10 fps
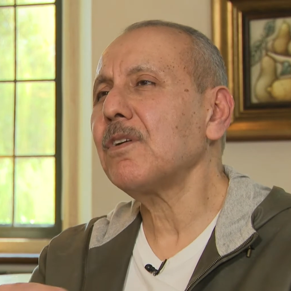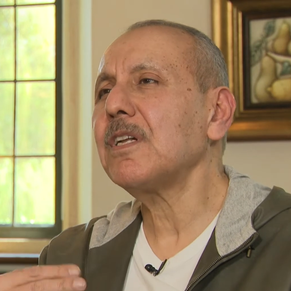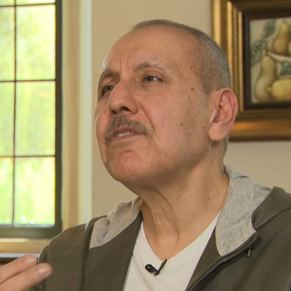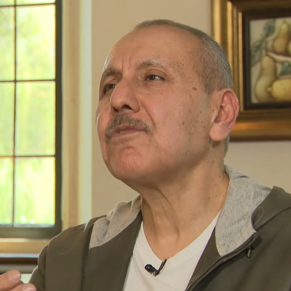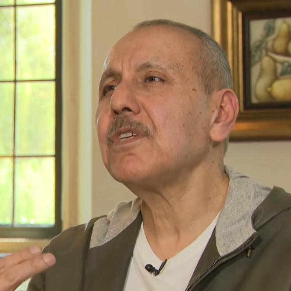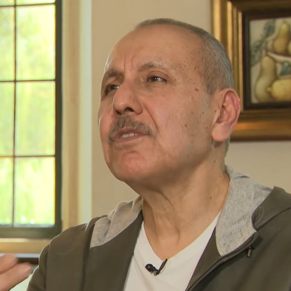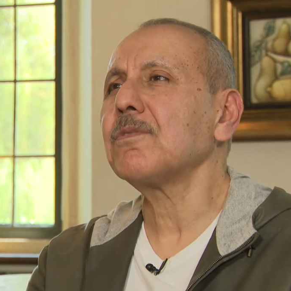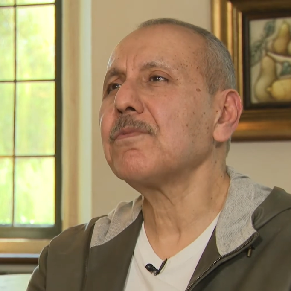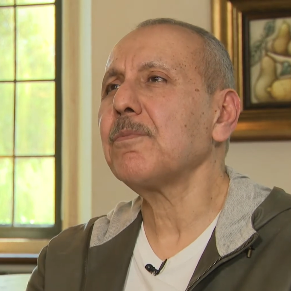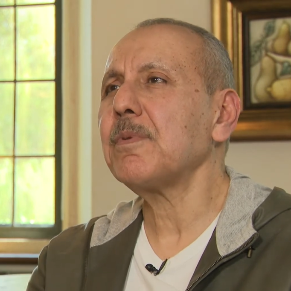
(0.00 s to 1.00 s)
only
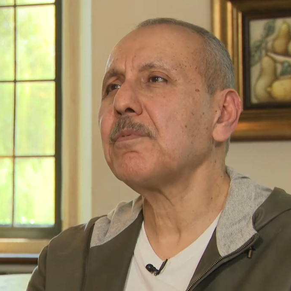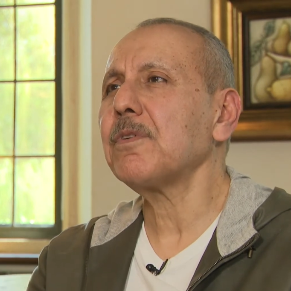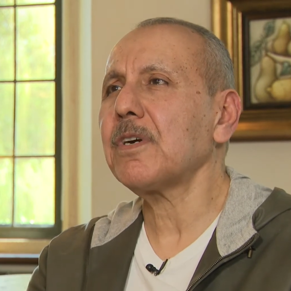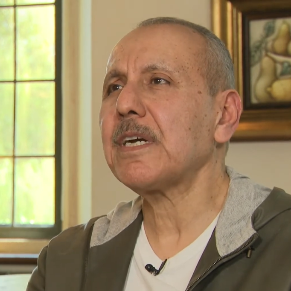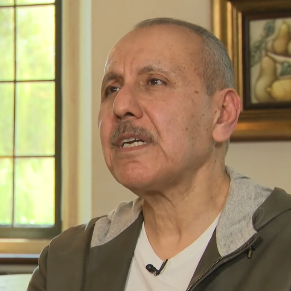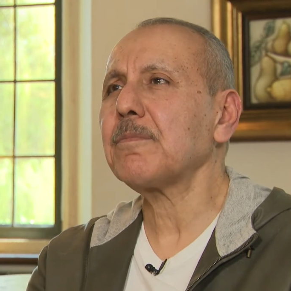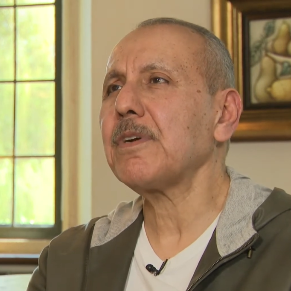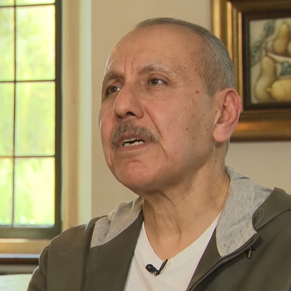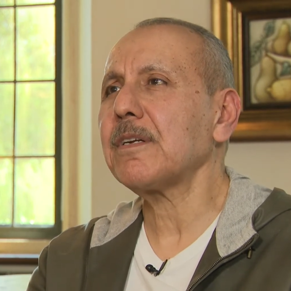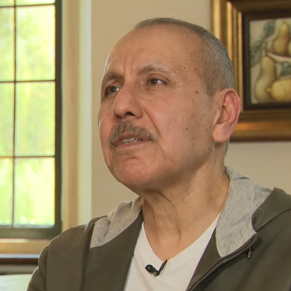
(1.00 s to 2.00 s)
reason for people not getting
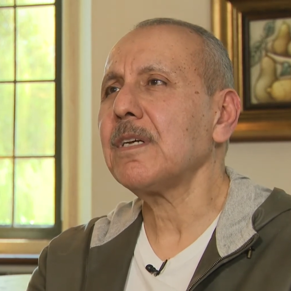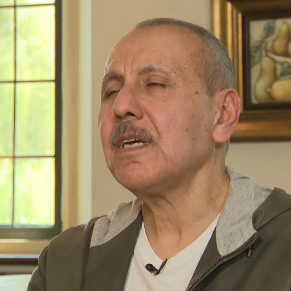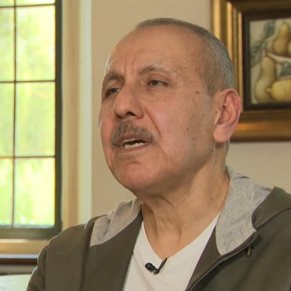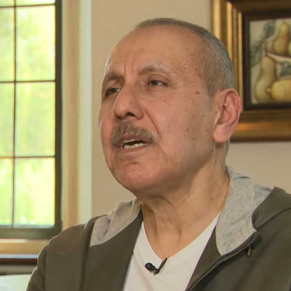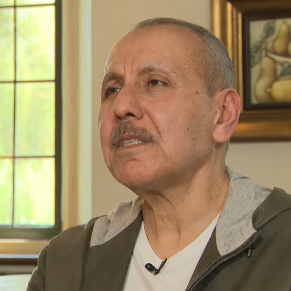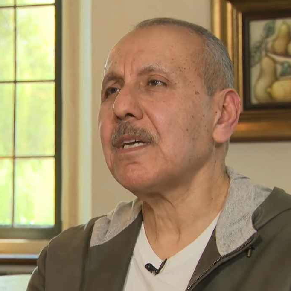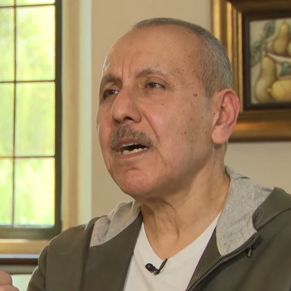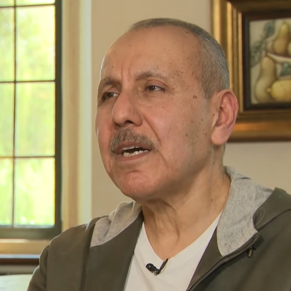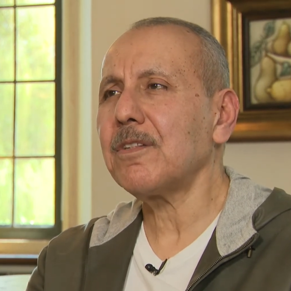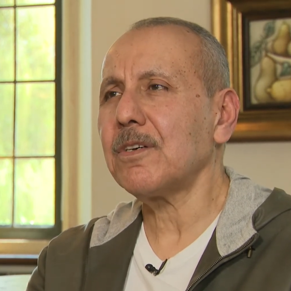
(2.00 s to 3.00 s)
pregnant is
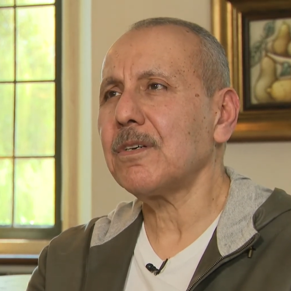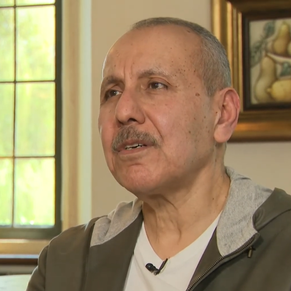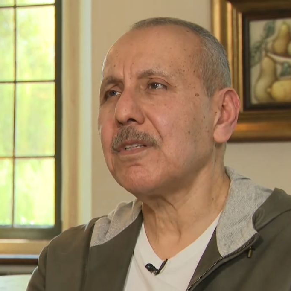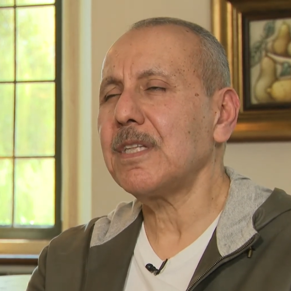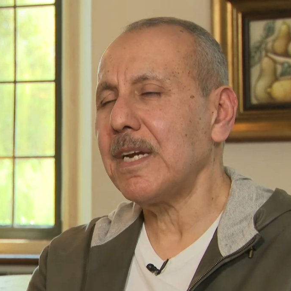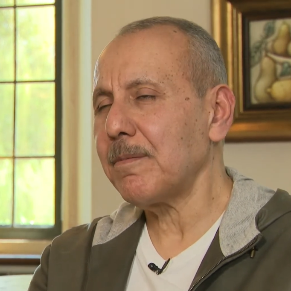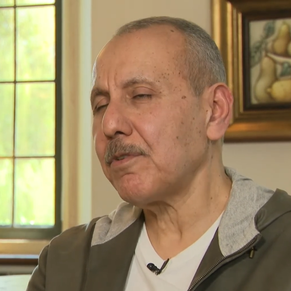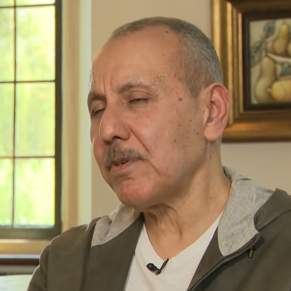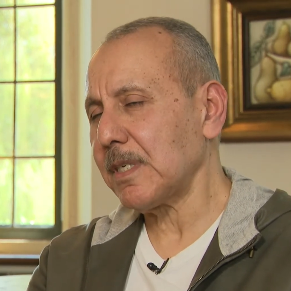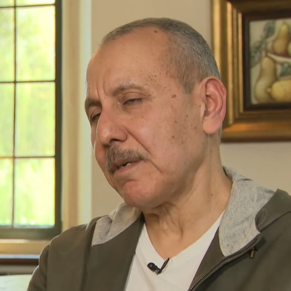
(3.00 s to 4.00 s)
either the
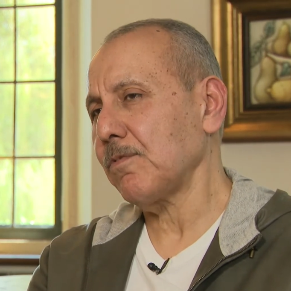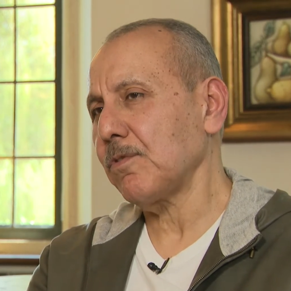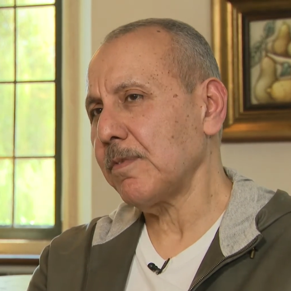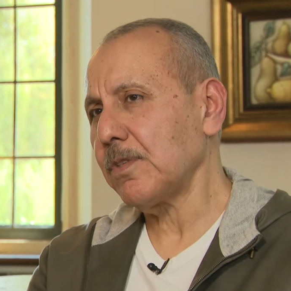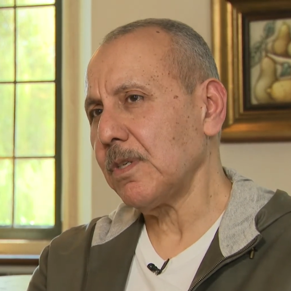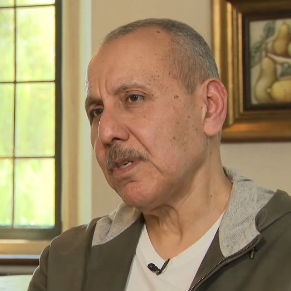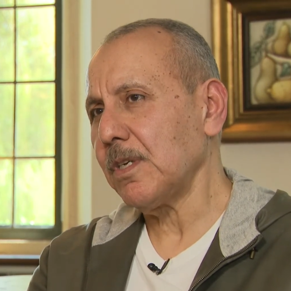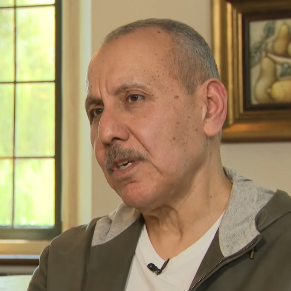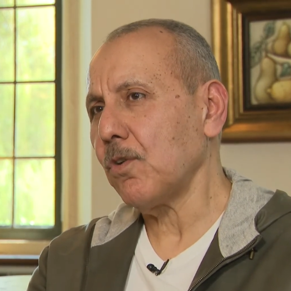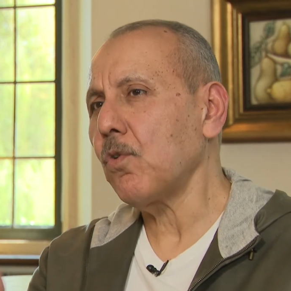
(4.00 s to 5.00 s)
embryo is abnormal
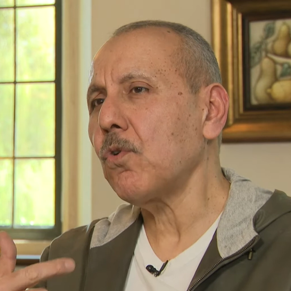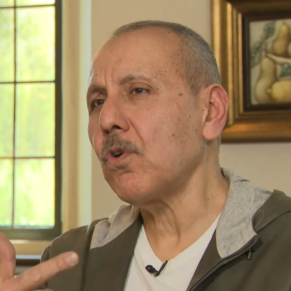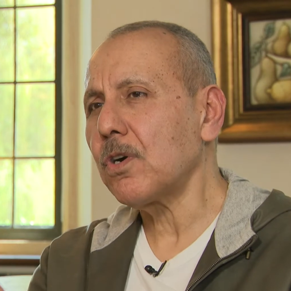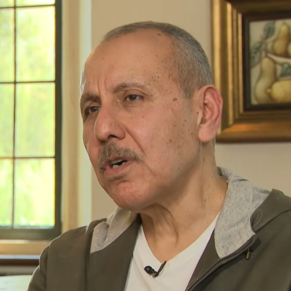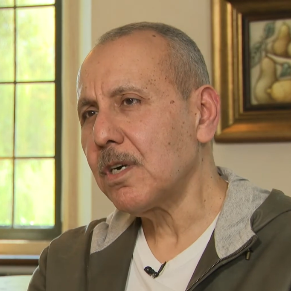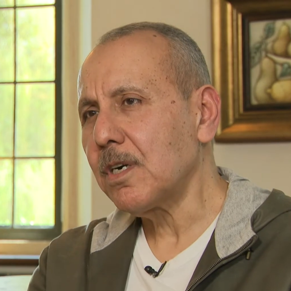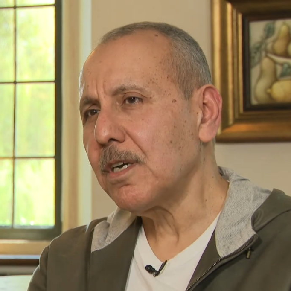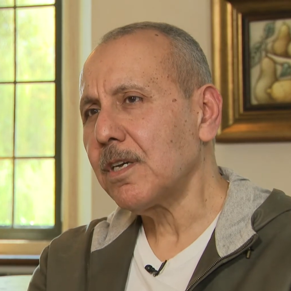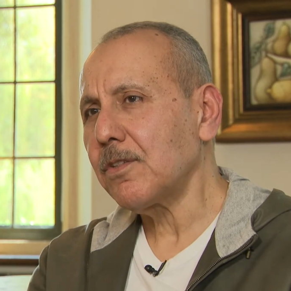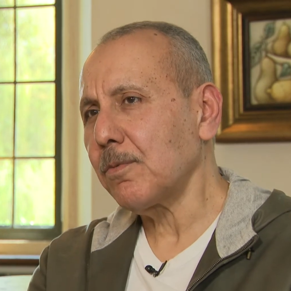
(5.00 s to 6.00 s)
or
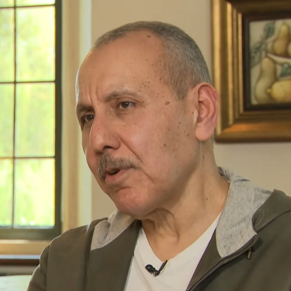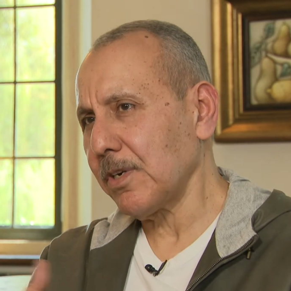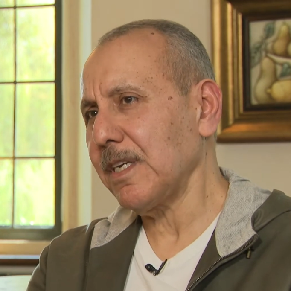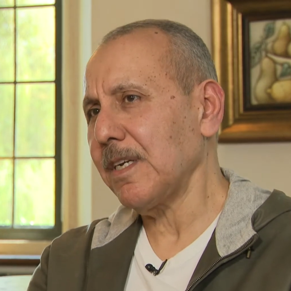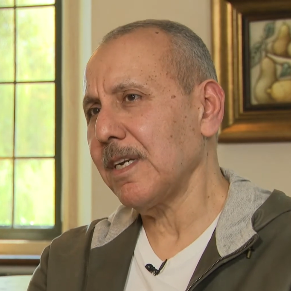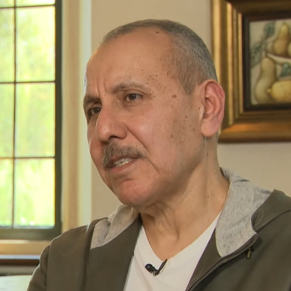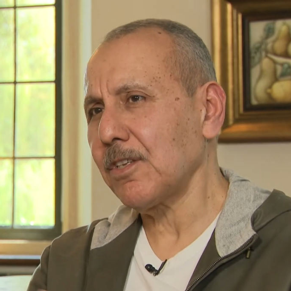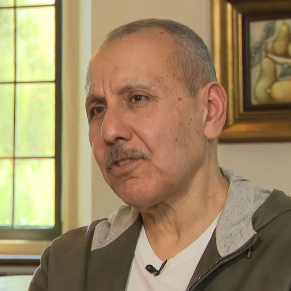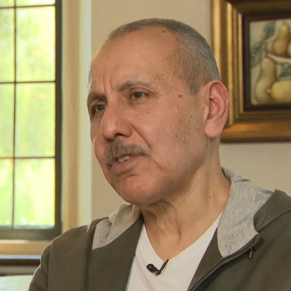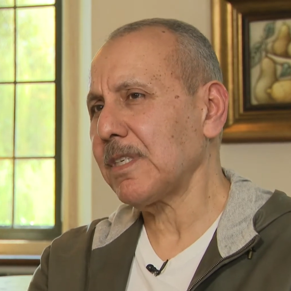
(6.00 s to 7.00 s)
the body is
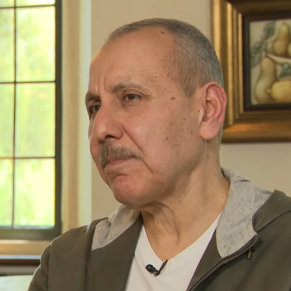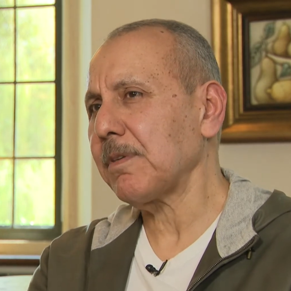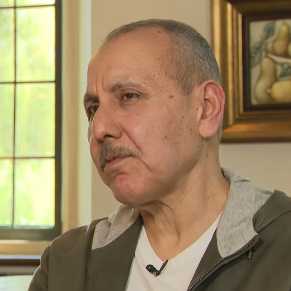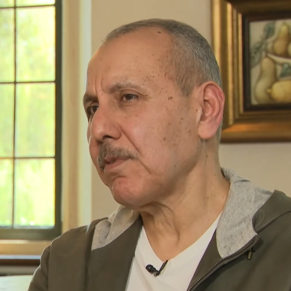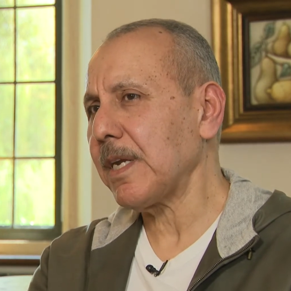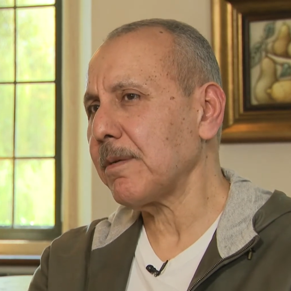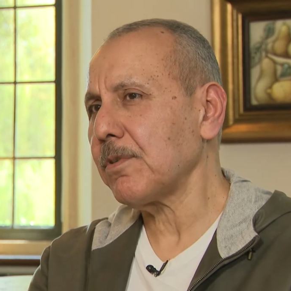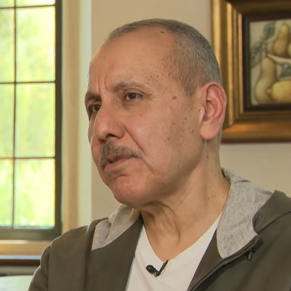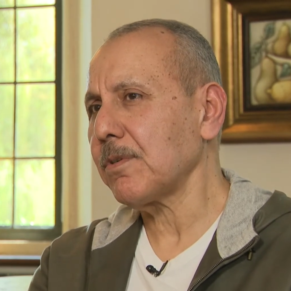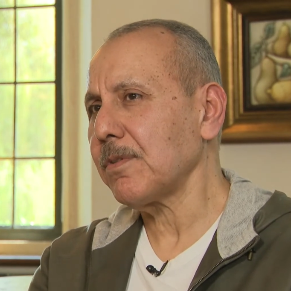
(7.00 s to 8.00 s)
not receptive to the
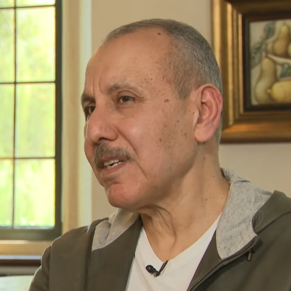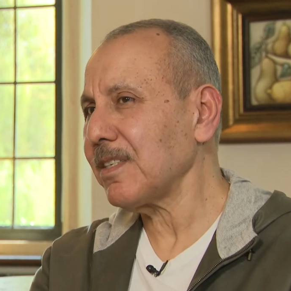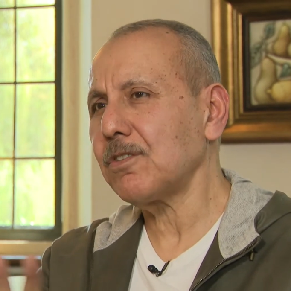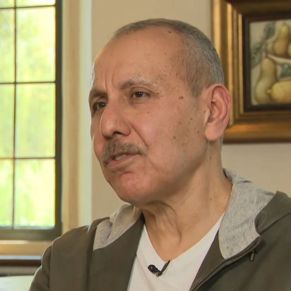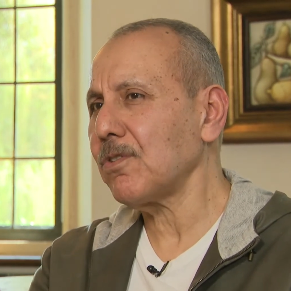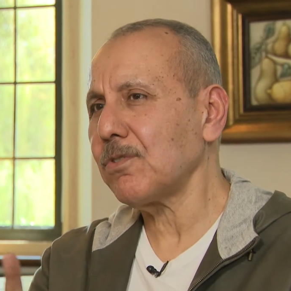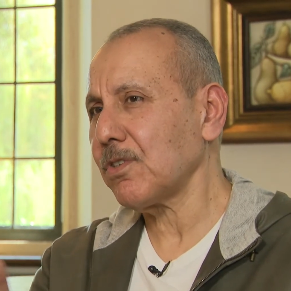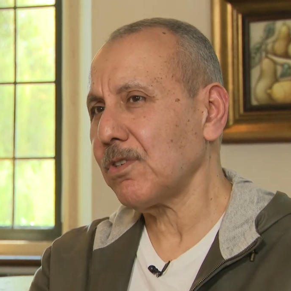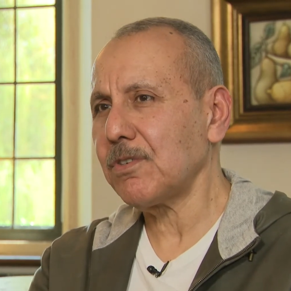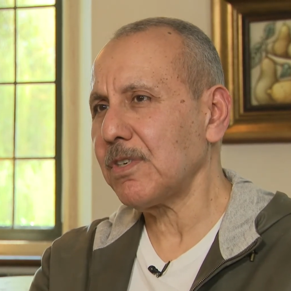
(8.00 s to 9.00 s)
embryo. There is no
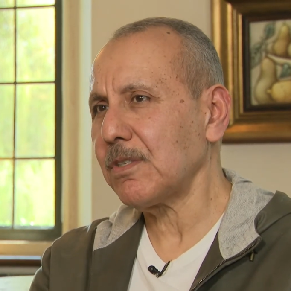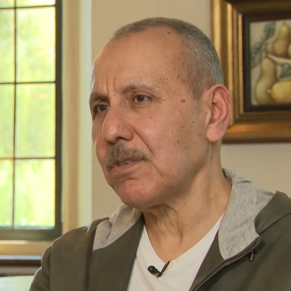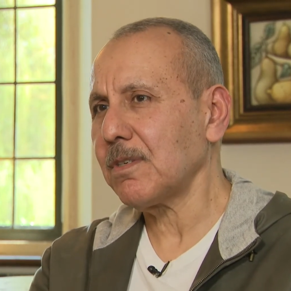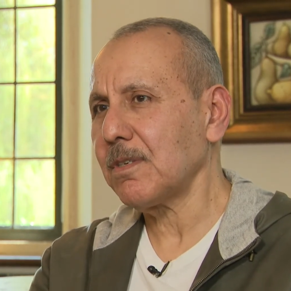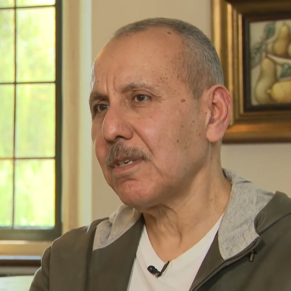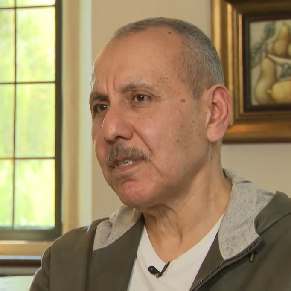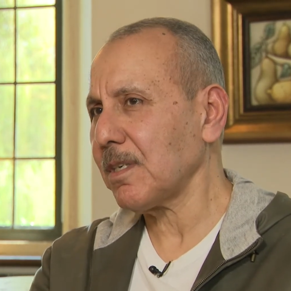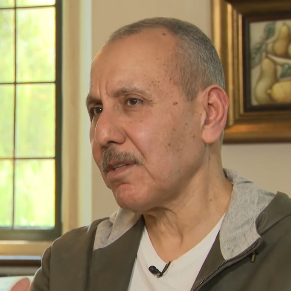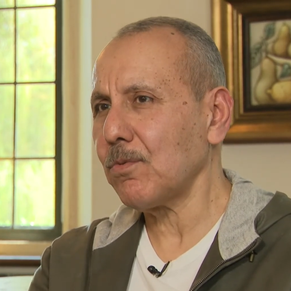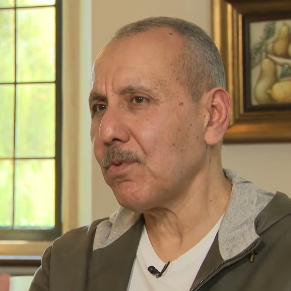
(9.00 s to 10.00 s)
third reason. It's
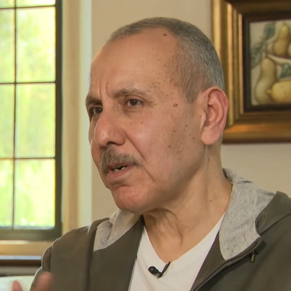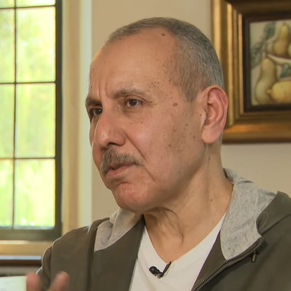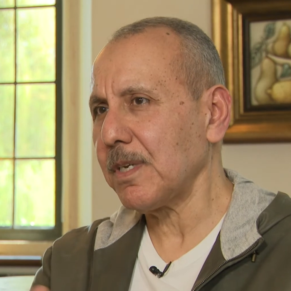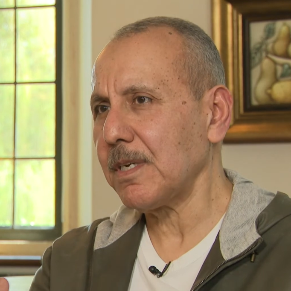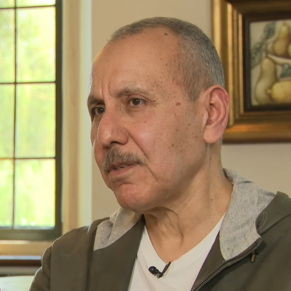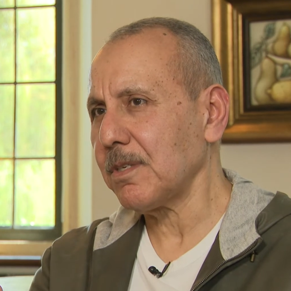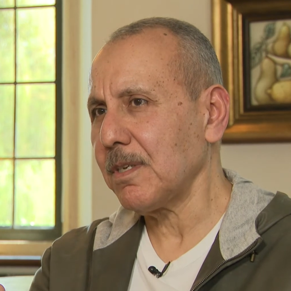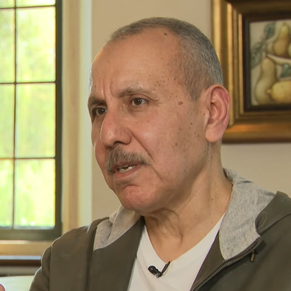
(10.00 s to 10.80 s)
either one or the other.